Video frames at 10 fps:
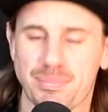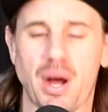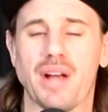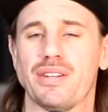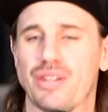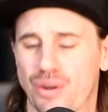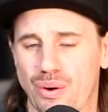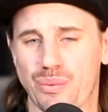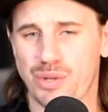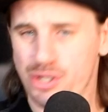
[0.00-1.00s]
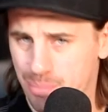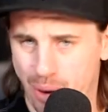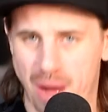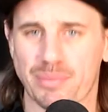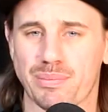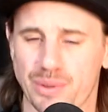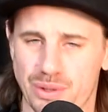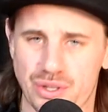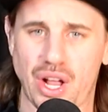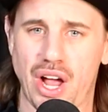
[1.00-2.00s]
But you know, we should
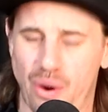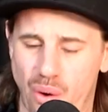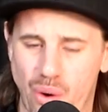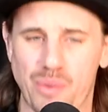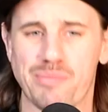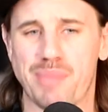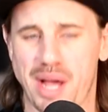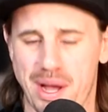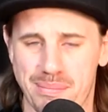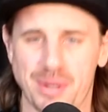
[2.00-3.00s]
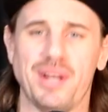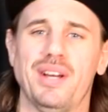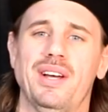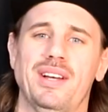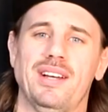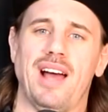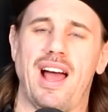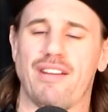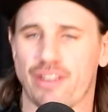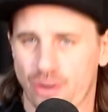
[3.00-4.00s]
probably stay home, babe.
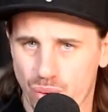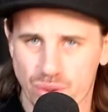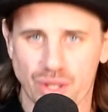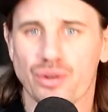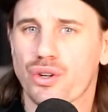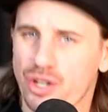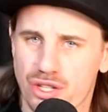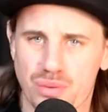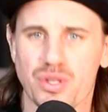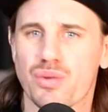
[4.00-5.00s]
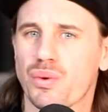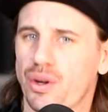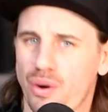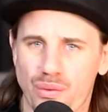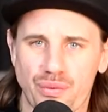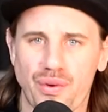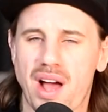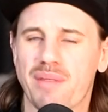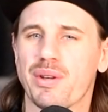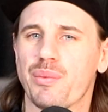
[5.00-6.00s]
Have our own little Christmas with our own
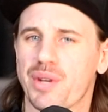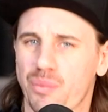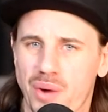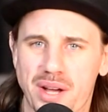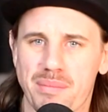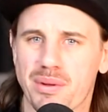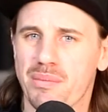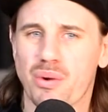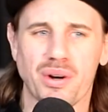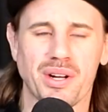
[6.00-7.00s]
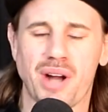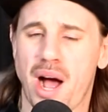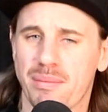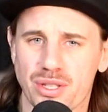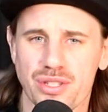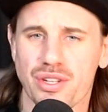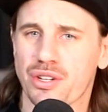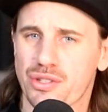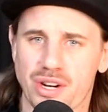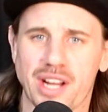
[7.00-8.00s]
family. We can wake up in the morning. I'm going to
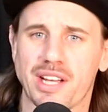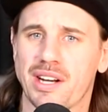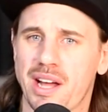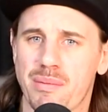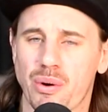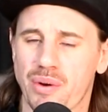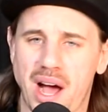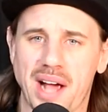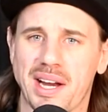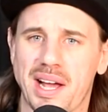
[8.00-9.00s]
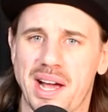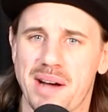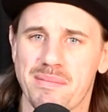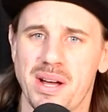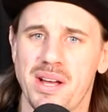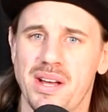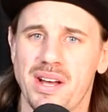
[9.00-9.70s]
start drinking at about 9 a.m.